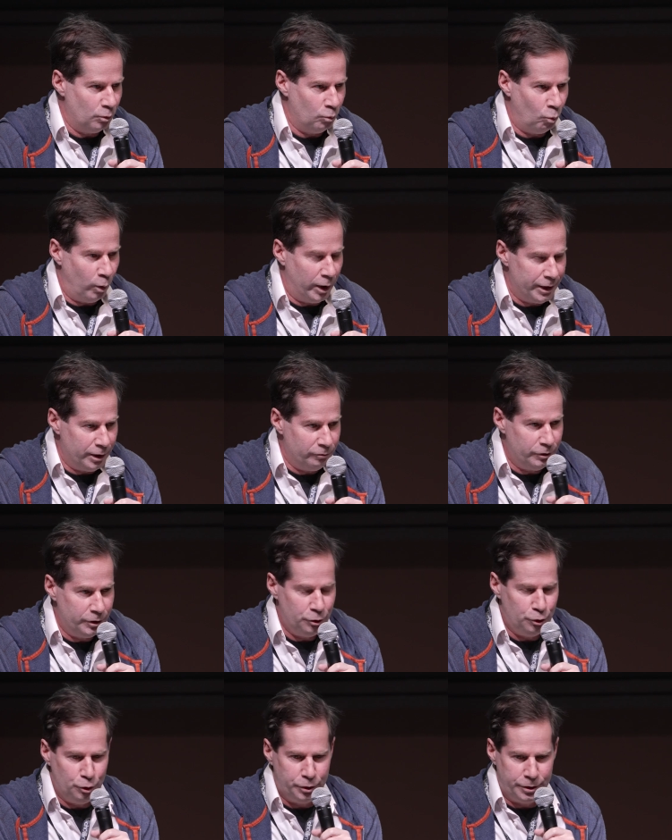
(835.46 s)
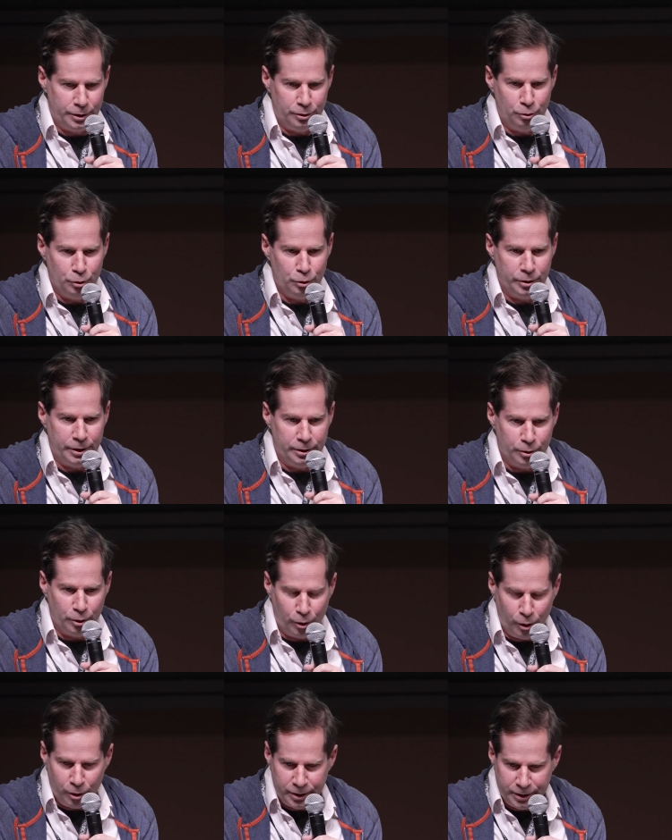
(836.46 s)
whatever you can do in
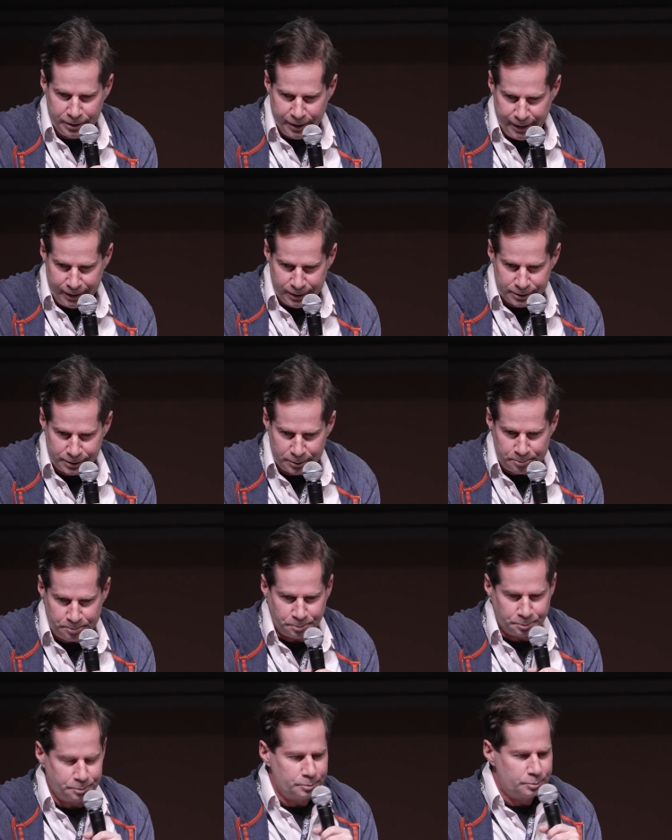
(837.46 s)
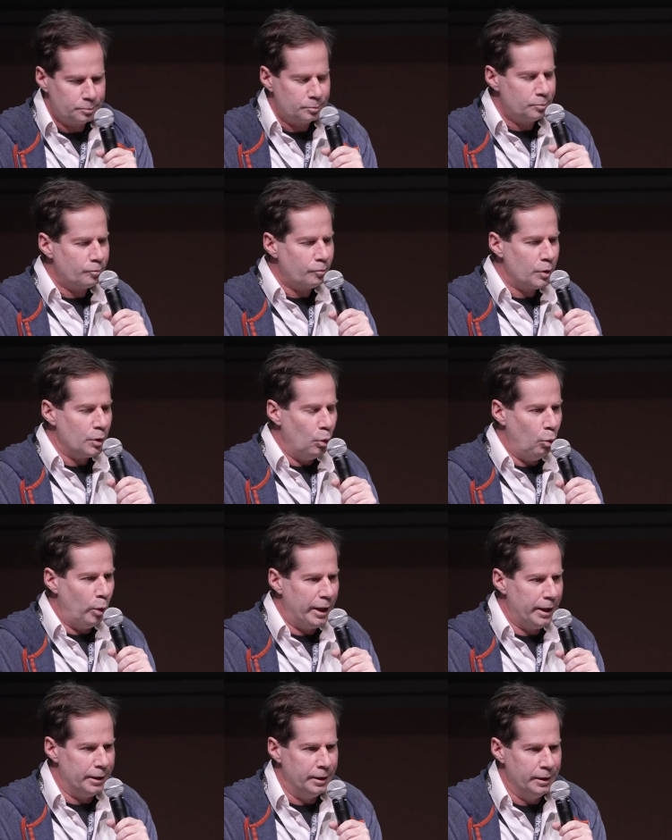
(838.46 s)
the early days,
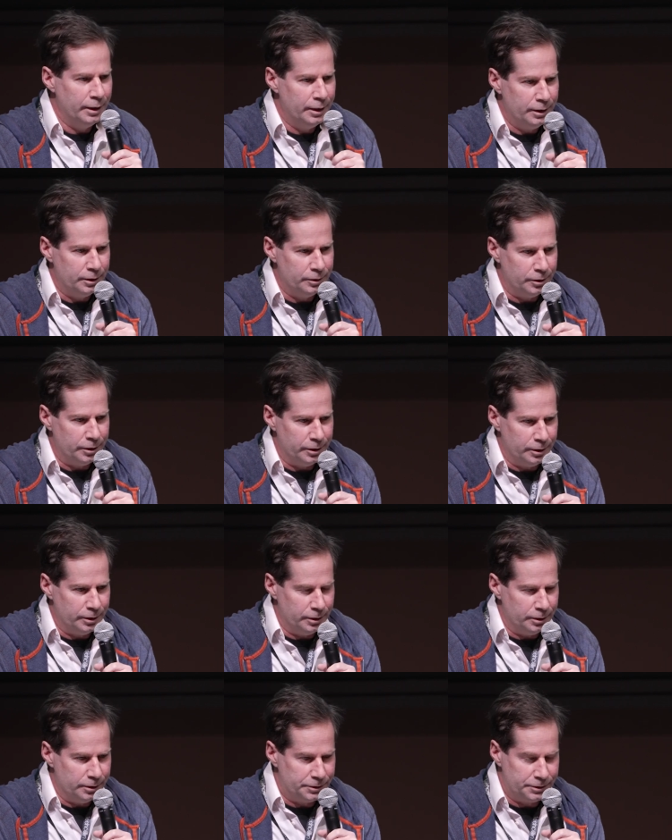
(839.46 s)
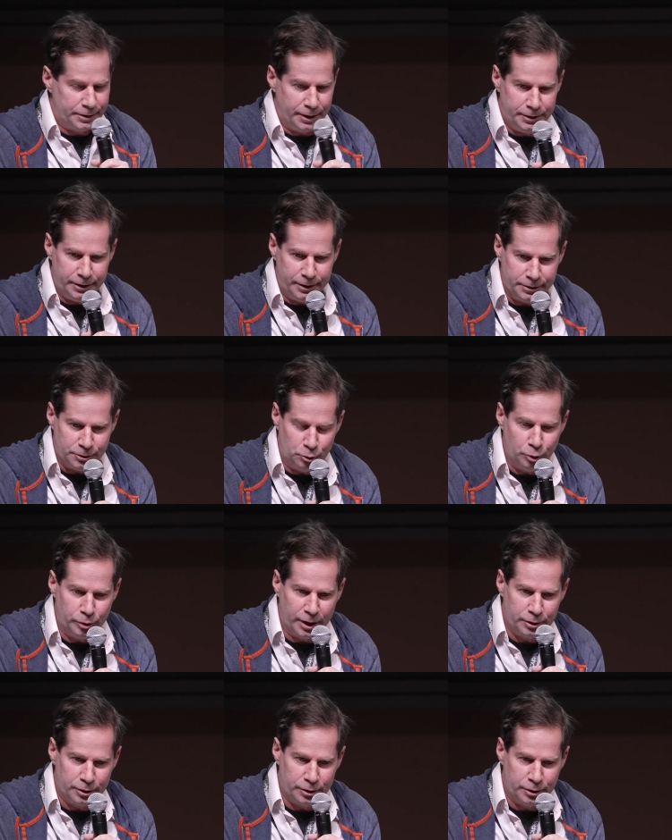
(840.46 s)
when the studies do